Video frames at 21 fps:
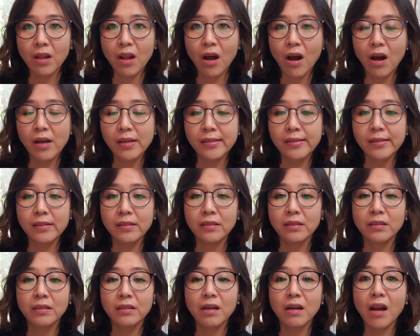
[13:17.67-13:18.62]
loss,
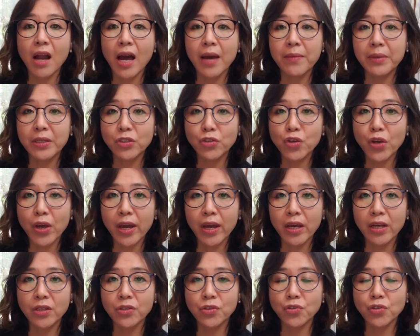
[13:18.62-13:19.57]
climate
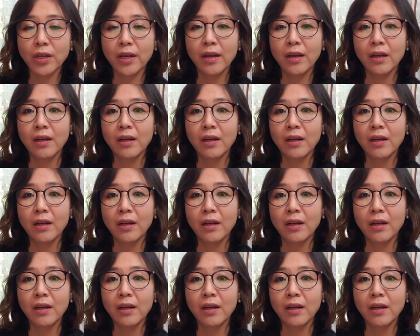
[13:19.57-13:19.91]
change,